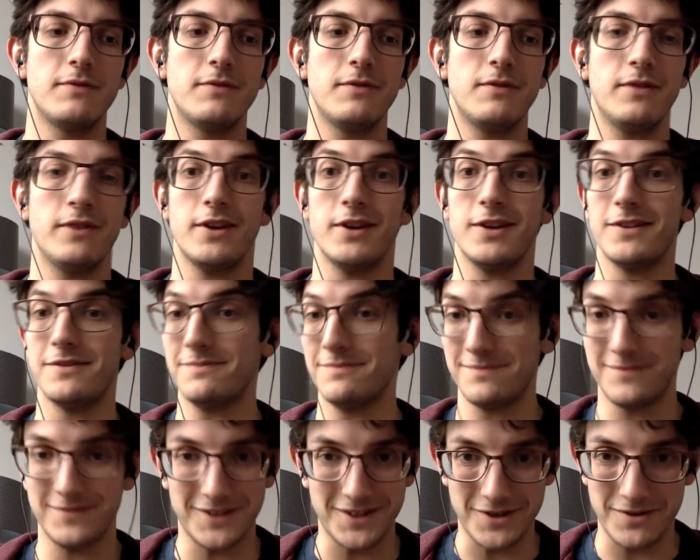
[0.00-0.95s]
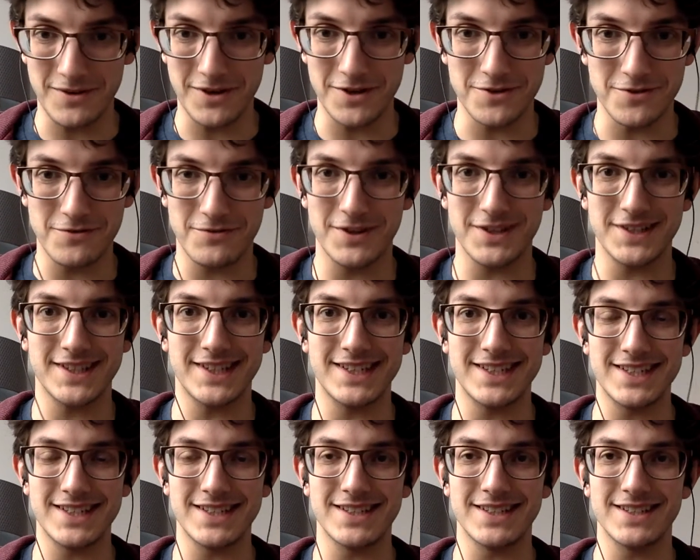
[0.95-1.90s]
the interface
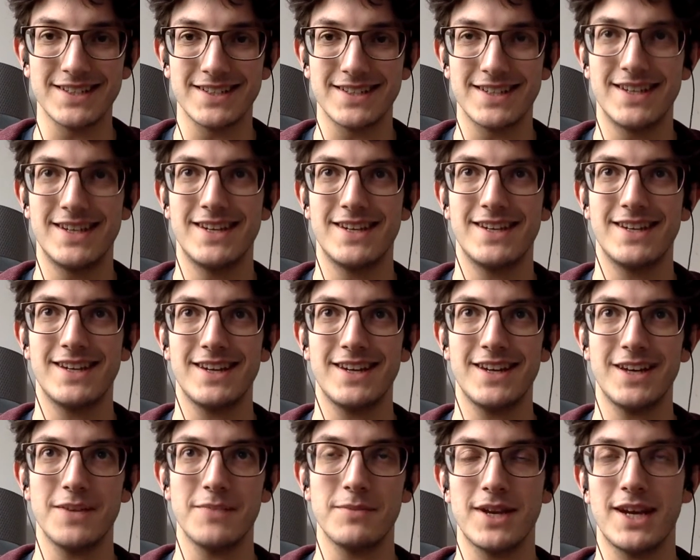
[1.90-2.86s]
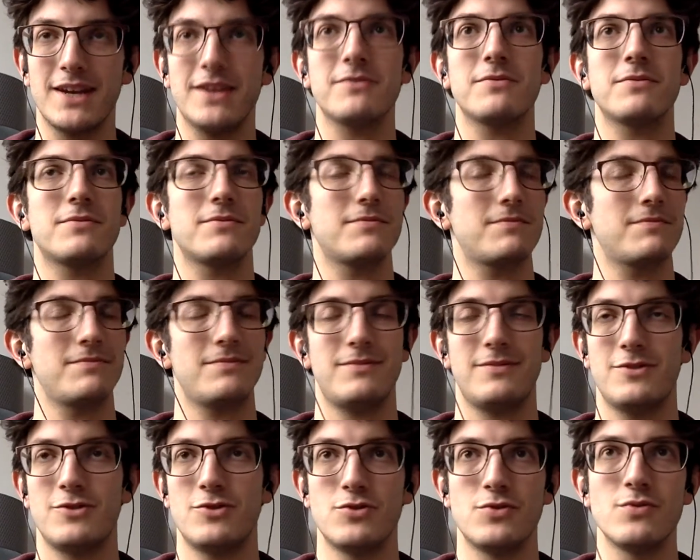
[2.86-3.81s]
ideas that I have,
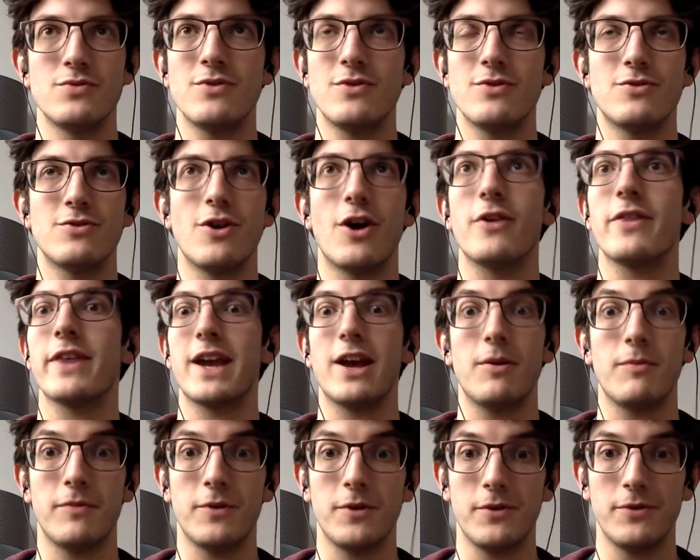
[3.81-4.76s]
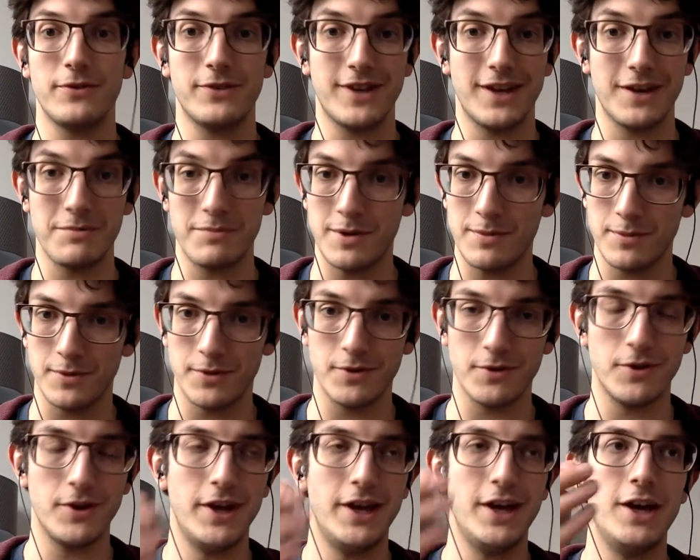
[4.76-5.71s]
are they helpful? Can
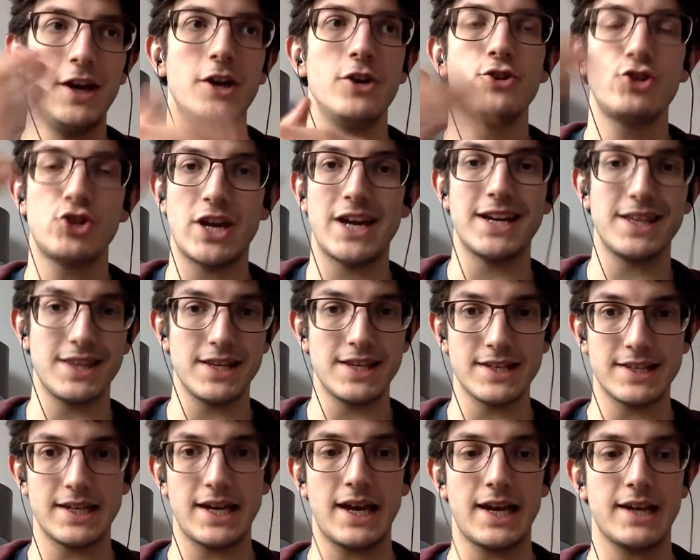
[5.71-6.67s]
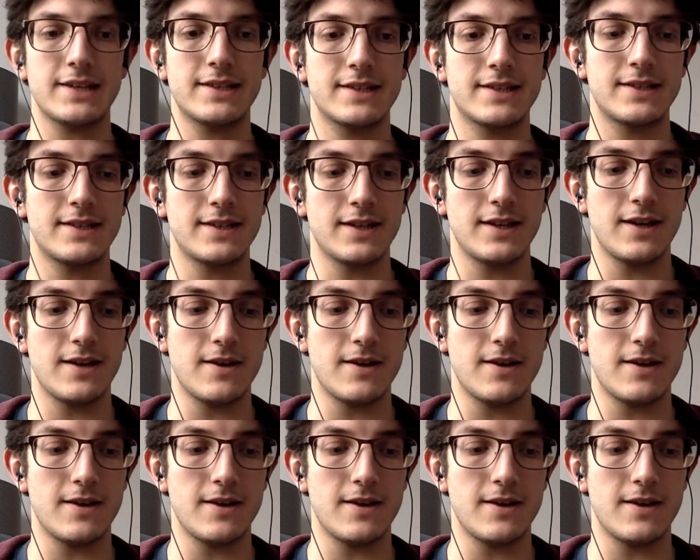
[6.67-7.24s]
people chain these tasks?